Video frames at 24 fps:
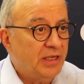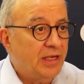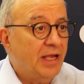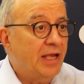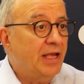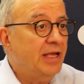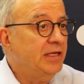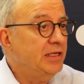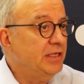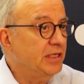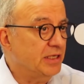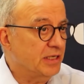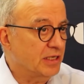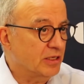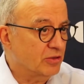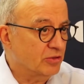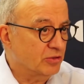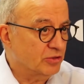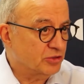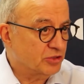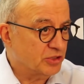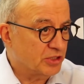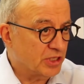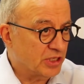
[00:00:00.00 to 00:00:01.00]
any
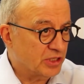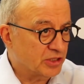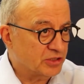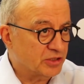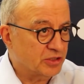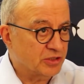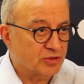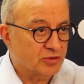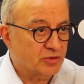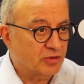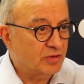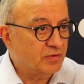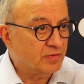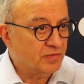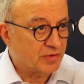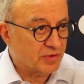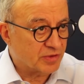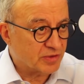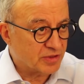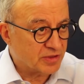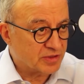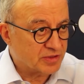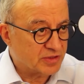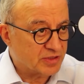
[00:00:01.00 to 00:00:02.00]
negotiations over
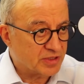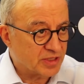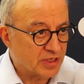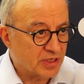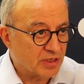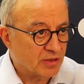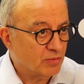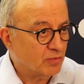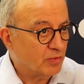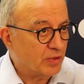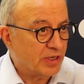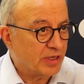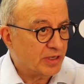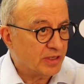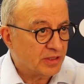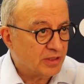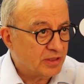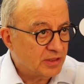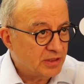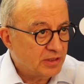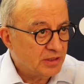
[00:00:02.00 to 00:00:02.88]
this deal when